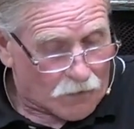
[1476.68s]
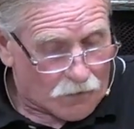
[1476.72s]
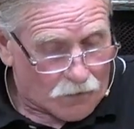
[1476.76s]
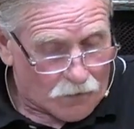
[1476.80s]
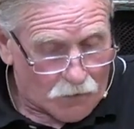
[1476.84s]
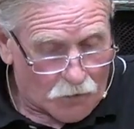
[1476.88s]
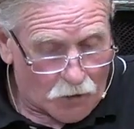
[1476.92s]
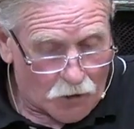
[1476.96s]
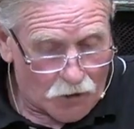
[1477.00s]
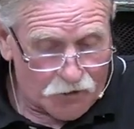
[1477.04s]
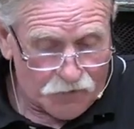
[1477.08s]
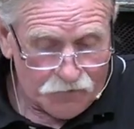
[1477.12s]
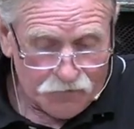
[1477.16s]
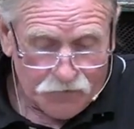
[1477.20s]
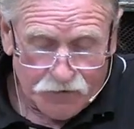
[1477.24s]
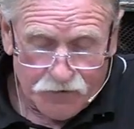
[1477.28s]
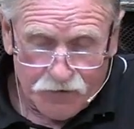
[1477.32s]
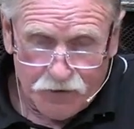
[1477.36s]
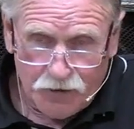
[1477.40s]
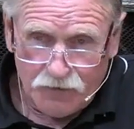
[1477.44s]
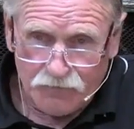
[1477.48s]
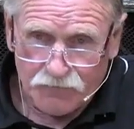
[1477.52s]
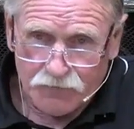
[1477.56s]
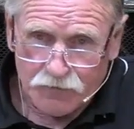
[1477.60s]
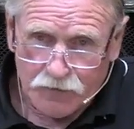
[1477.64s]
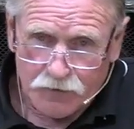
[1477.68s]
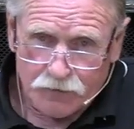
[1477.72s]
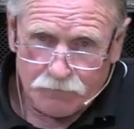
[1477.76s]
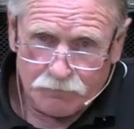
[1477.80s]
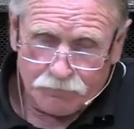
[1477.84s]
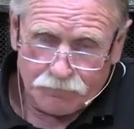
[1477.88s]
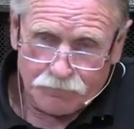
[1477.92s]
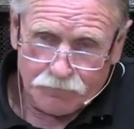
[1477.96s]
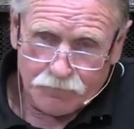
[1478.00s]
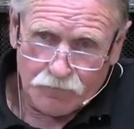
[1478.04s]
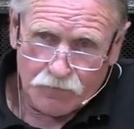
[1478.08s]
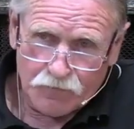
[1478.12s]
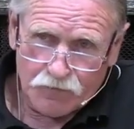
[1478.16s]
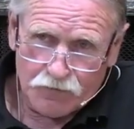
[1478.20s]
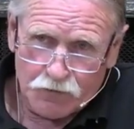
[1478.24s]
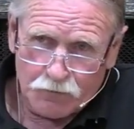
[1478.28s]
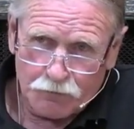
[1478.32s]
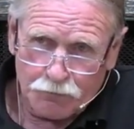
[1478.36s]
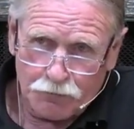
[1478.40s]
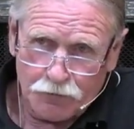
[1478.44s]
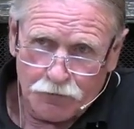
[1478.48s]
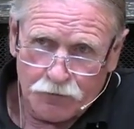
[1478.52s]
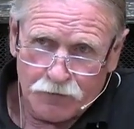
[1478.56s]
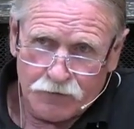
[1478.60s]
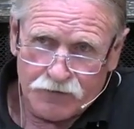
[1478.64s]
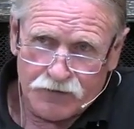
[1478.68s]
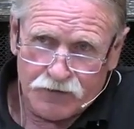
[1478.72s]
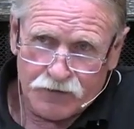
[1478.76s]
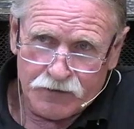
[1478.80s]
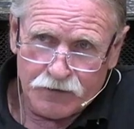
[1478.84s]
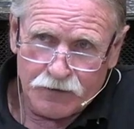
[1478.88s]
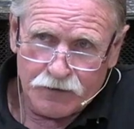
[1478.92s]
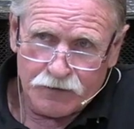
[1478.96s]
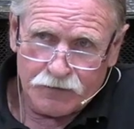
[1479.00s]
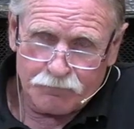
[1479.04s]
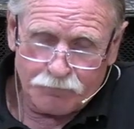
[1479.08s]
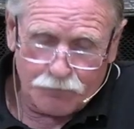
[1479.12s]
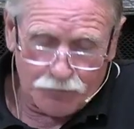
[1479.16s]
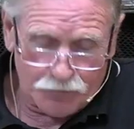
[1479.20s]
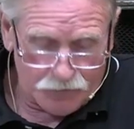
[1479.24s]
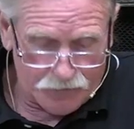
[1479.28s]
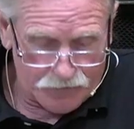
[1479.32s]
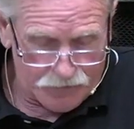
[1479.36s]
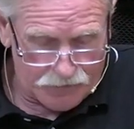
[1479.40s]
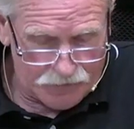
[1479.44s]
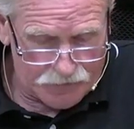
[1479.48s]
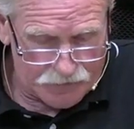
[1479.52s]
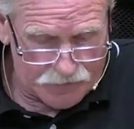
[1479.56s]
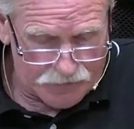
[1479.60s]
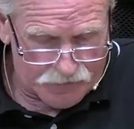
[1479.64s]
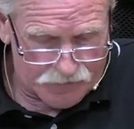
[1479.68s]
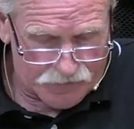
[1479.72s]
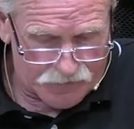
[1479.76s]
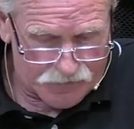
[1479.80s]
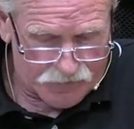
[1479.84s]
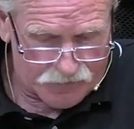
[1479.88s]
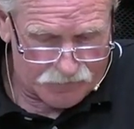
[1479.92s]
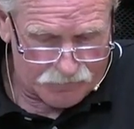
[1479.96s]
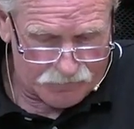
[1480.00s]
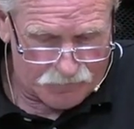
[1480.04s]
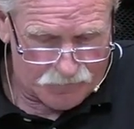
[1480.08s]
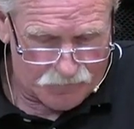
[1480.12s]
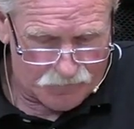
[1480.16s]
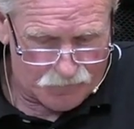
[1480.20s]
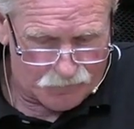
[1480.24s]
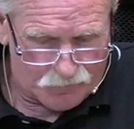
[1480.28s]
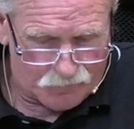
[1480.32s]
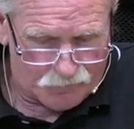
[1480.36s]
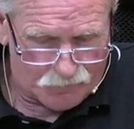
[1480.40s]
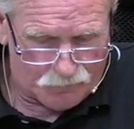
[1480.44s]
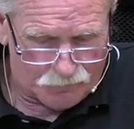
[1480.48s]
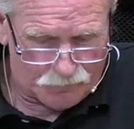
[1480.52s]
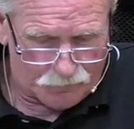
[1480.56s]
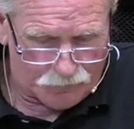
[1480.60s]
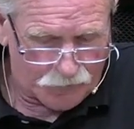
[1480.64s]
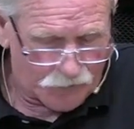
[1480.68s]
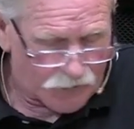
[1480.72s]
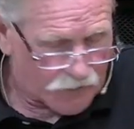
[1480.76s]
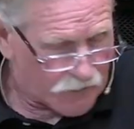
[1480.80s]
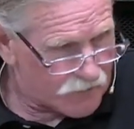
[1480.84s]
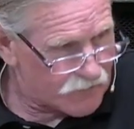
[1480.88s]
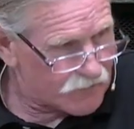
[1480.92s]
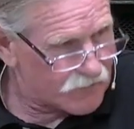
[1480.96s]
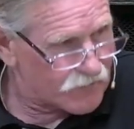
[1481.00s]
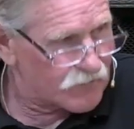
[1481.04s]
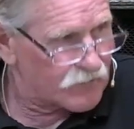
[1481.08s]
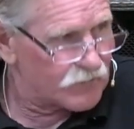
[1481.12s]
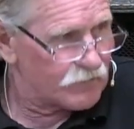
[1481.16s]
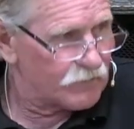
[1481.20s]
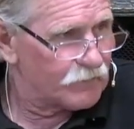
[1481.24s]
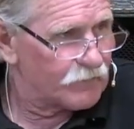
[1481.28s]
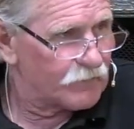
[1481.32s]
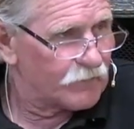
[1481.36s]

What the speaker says: of the Covenant to put it in its place.